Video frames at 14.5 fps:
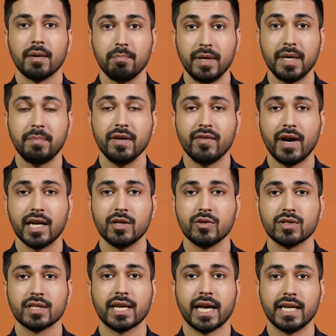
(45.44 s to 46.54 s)
BP
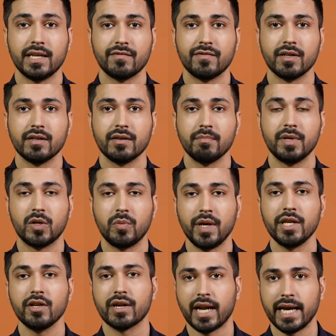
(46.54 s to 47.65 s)
values can differ
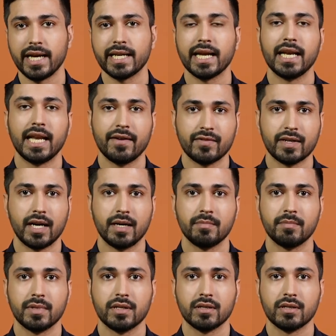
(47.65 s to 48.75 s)
between your right and left arm.